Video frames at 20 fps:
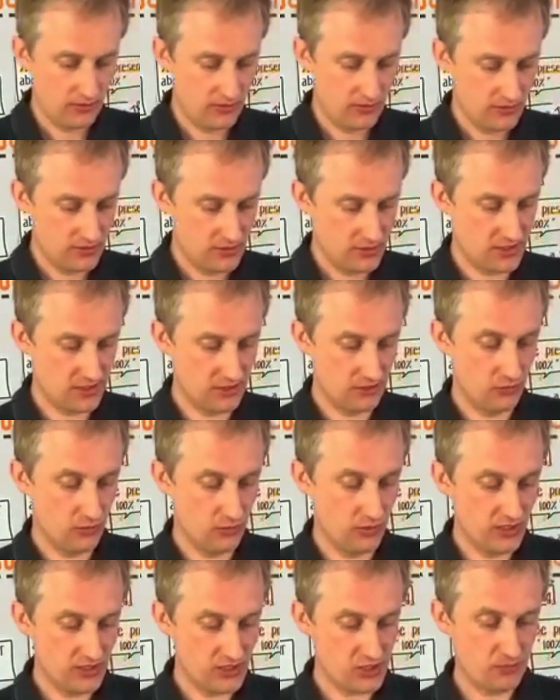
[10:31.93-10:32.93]
So
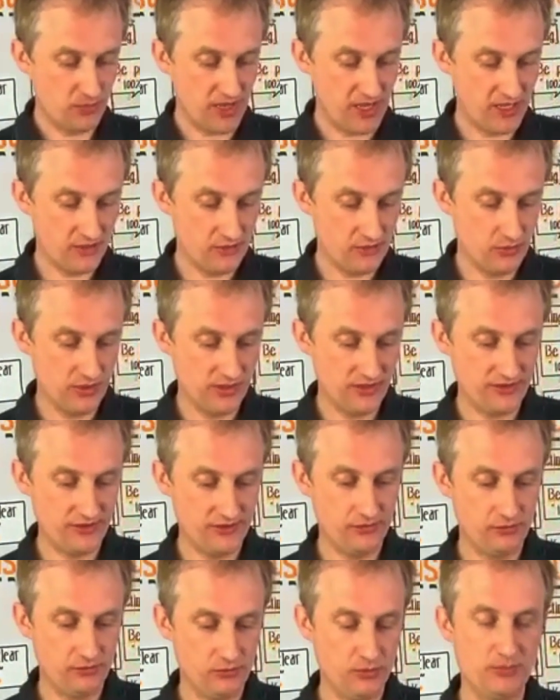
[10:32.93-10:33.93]
which
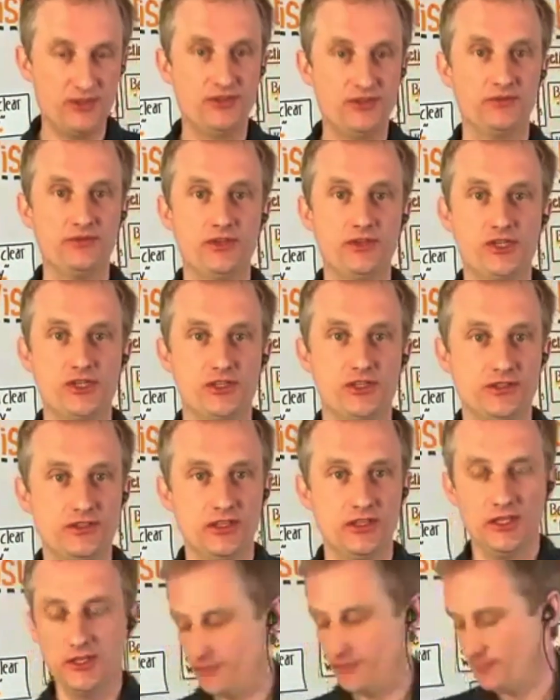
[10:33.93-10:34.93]
bandwidth would be sufficient?
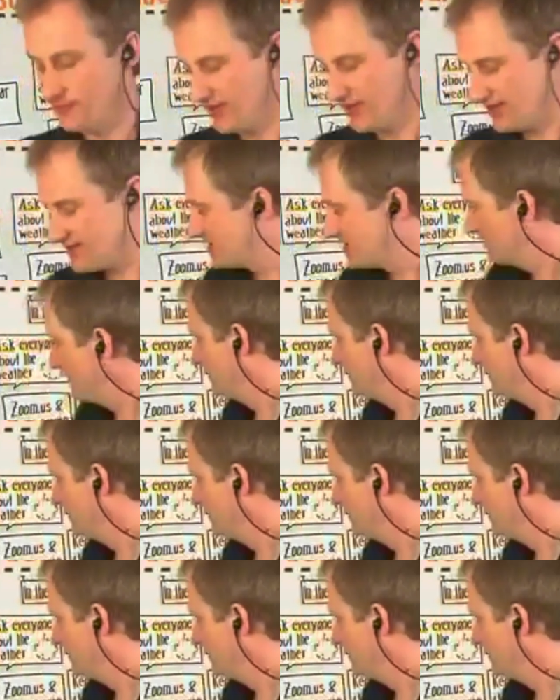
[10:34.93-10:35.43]
That's a